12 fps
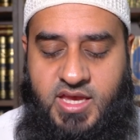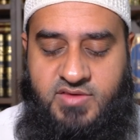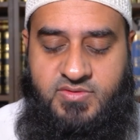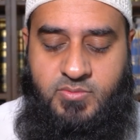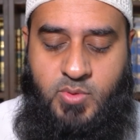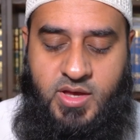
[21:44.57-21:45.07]

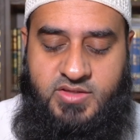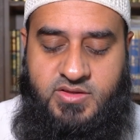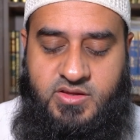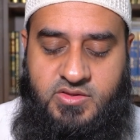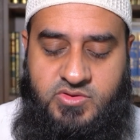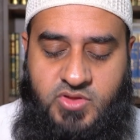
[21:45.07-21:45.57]
If the
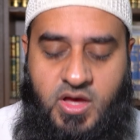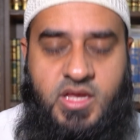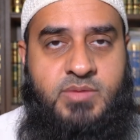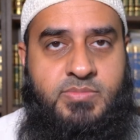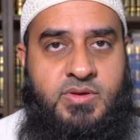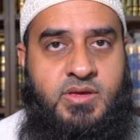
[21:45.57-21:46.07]
word
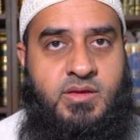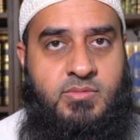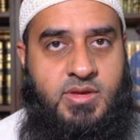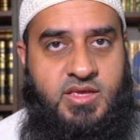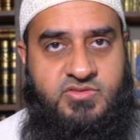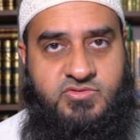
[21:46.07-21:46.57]
talib
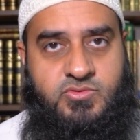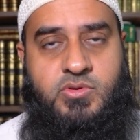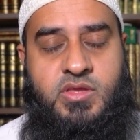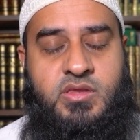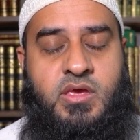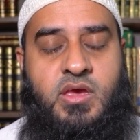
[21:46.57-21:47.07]
is
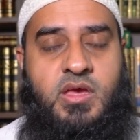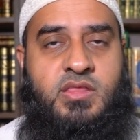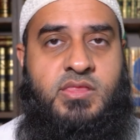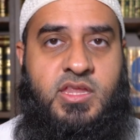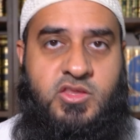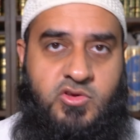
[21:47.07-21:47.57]
student,
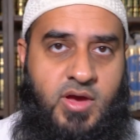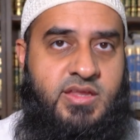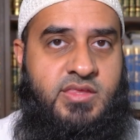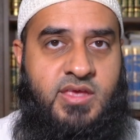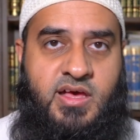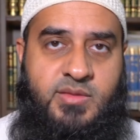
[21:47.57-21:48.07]
then you add
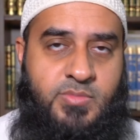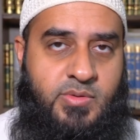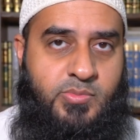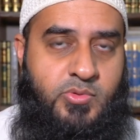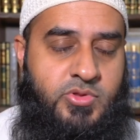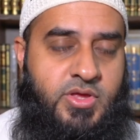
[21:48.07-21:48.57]
a ta'
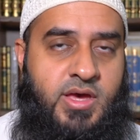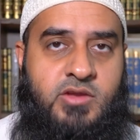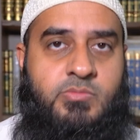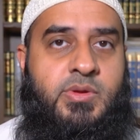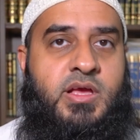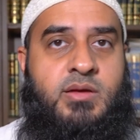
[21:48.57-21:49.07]
marbuta and
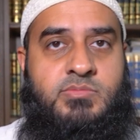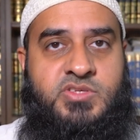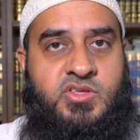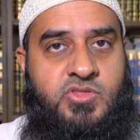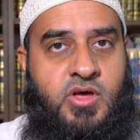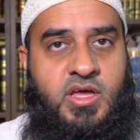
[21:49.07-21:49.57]
it becomes
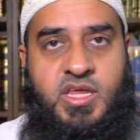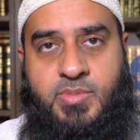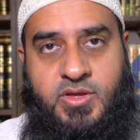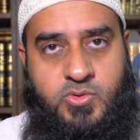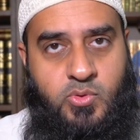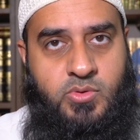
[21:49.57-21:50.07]

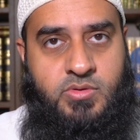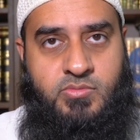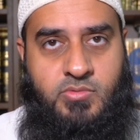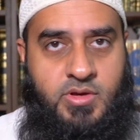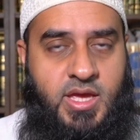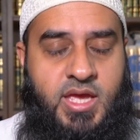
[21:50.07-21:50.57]
talibatun,
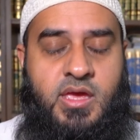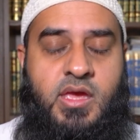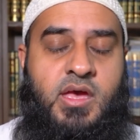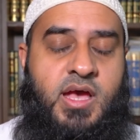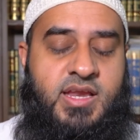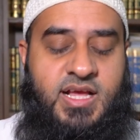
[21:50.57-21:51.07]
okay?
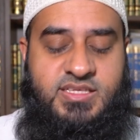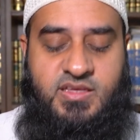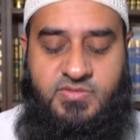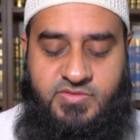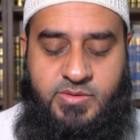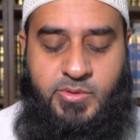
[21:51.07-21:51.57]
And that's a
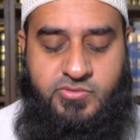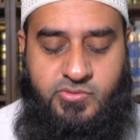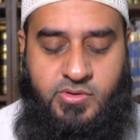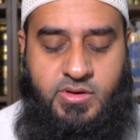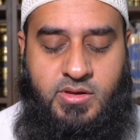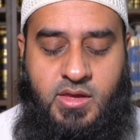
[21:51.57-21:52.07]
female
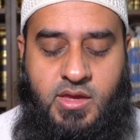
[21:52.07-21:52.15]
student.